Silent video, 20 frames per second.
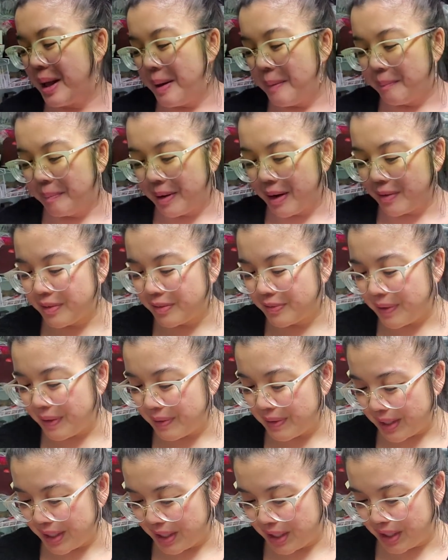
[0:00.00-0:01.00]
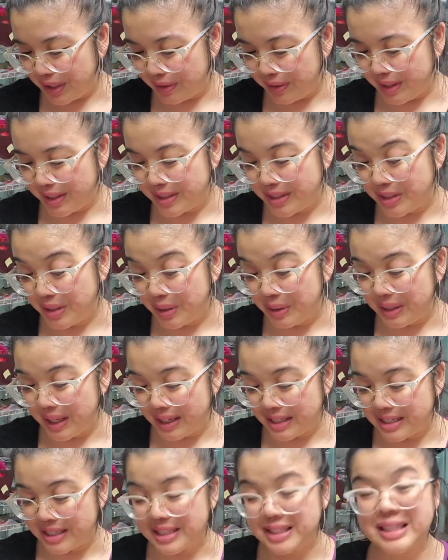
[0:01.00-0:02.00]
but I was very curious so
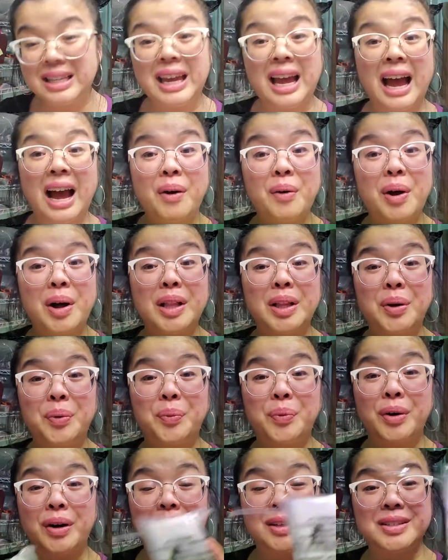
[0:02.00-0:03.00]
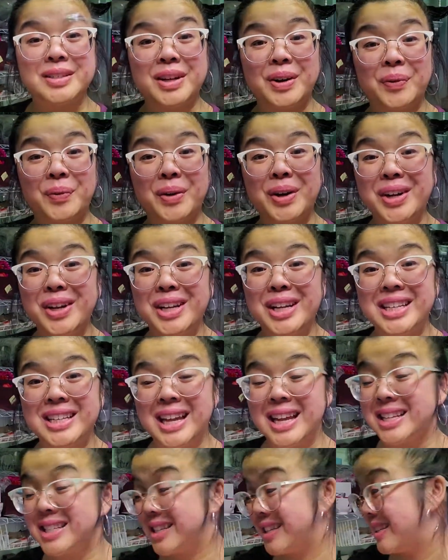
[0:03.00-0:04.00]
to see how all it works. So we're gonna
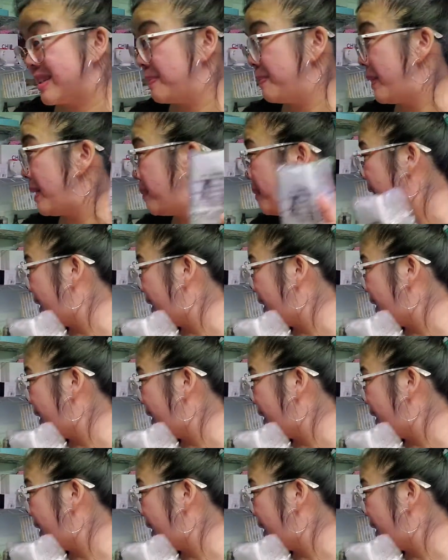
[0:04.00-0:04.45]
test this baby